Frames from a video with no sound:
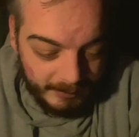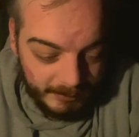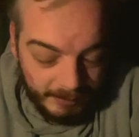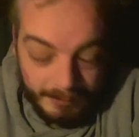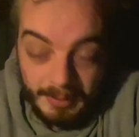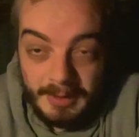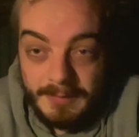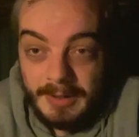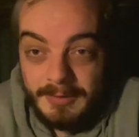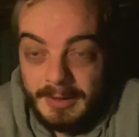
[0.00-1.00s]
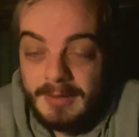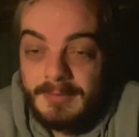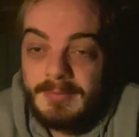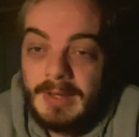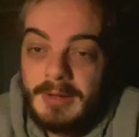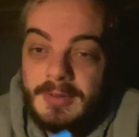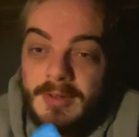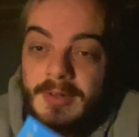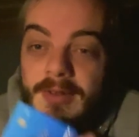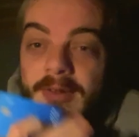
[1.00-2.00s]
and finally found it down
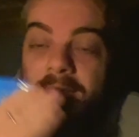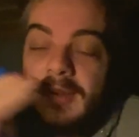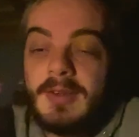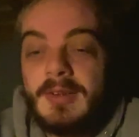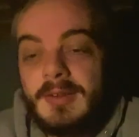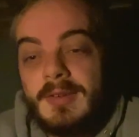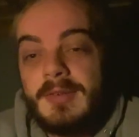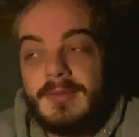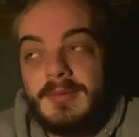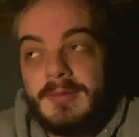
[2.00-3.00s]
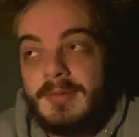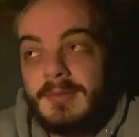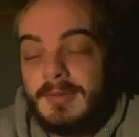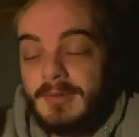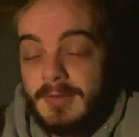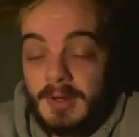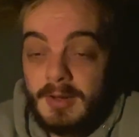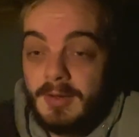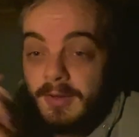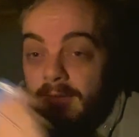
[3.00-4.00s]
the the side
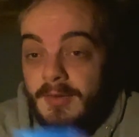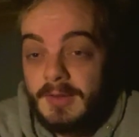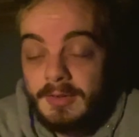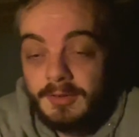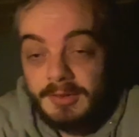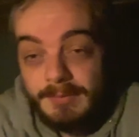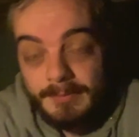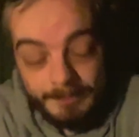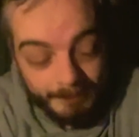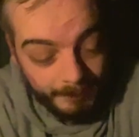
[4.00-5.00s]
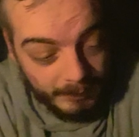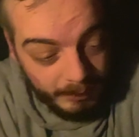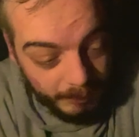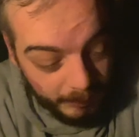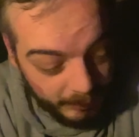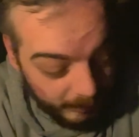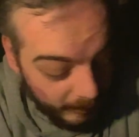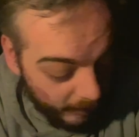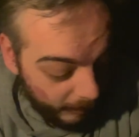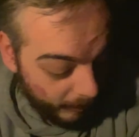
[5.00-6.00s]
of the seat cushion, which is
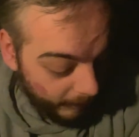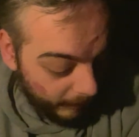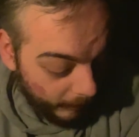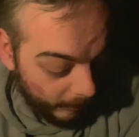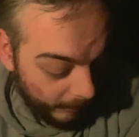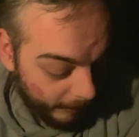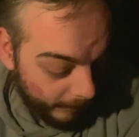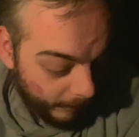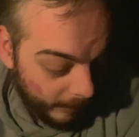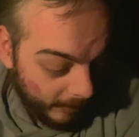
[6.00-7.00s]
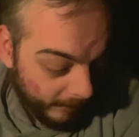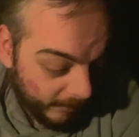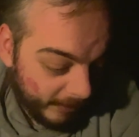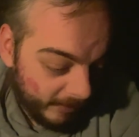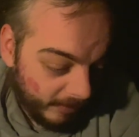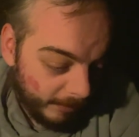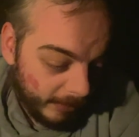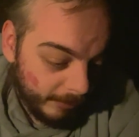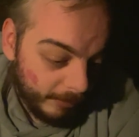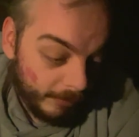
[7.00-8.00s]
not something, not where I was expecting it to be,
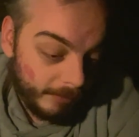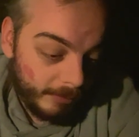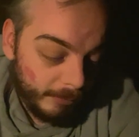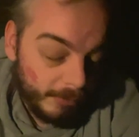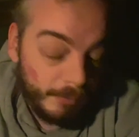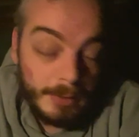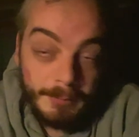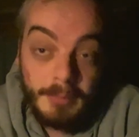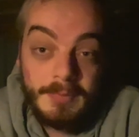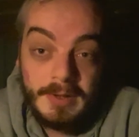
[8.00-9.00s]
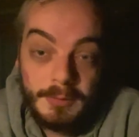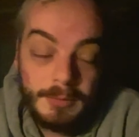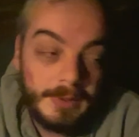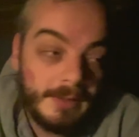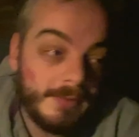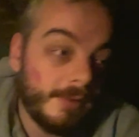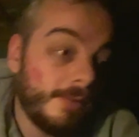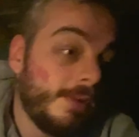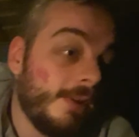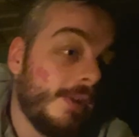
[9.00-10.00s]
but where, it was where Mum said it would be, so
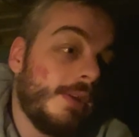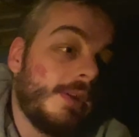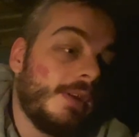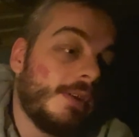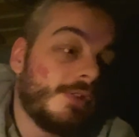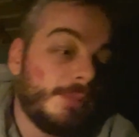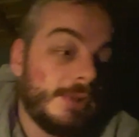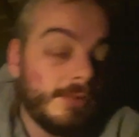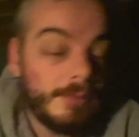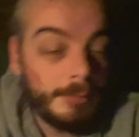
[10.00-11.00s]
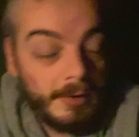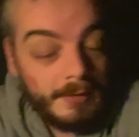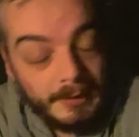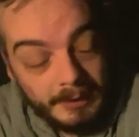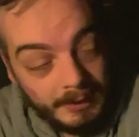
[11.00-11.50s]
shouldn't be too surprised.